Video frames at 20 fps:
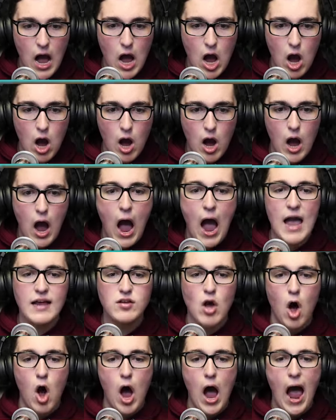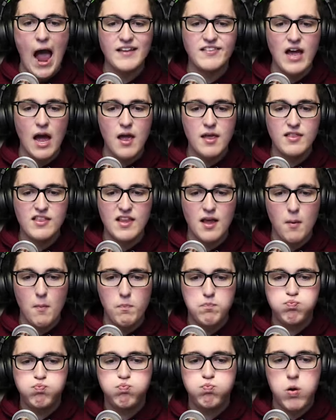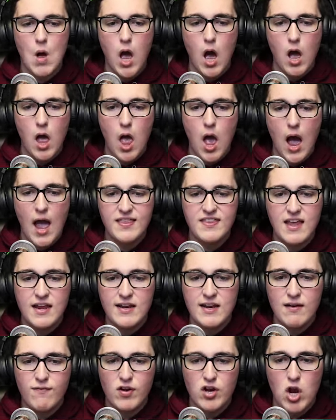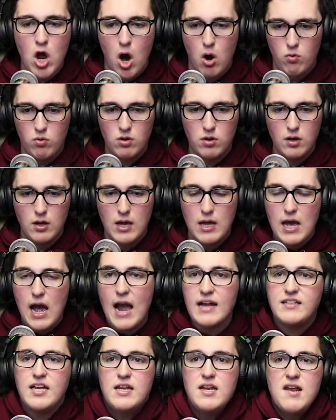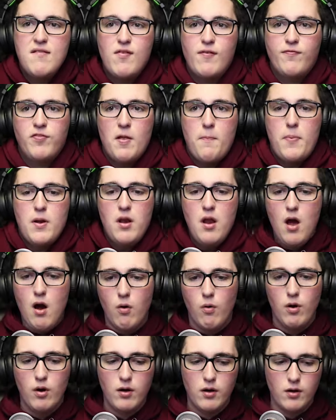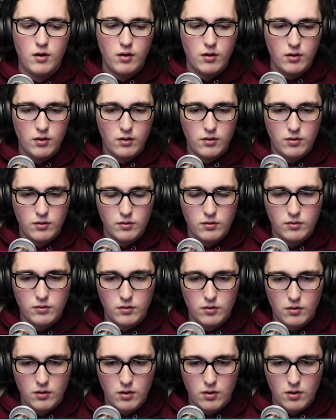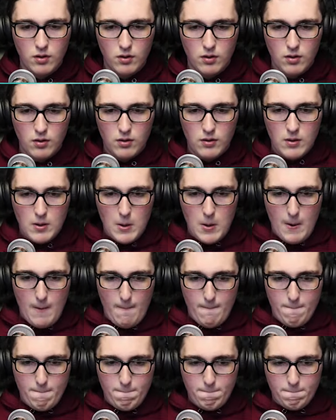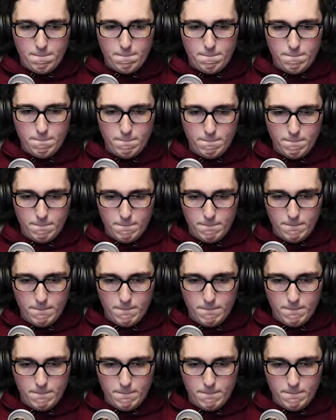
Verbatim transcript: an outside and everything. I, I, map is massive. I didn't even know. I didn't even flip and All right, so it's basically a snow block and a wood block. Oh, I just heard someone got